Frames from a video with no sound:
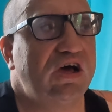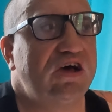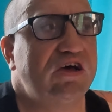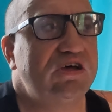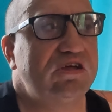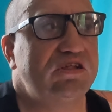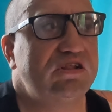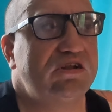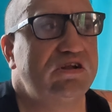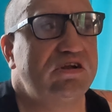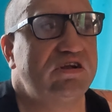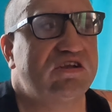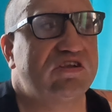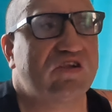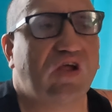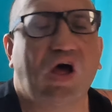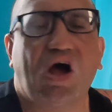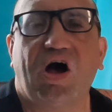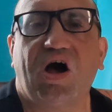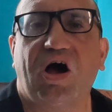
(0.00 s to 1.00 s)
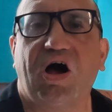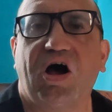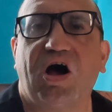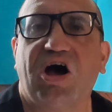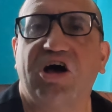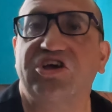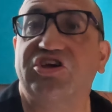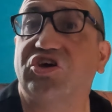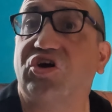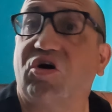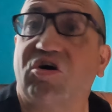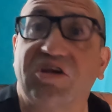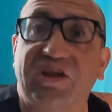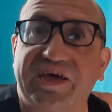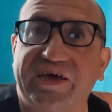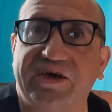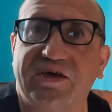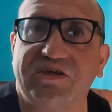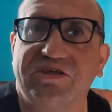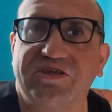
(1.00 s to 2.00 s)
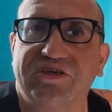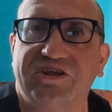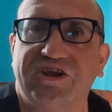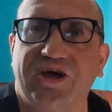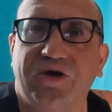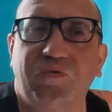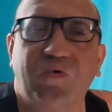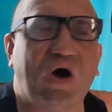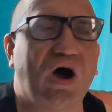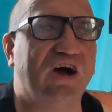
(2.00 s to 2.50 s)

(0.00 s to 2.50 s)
And I got it, you know.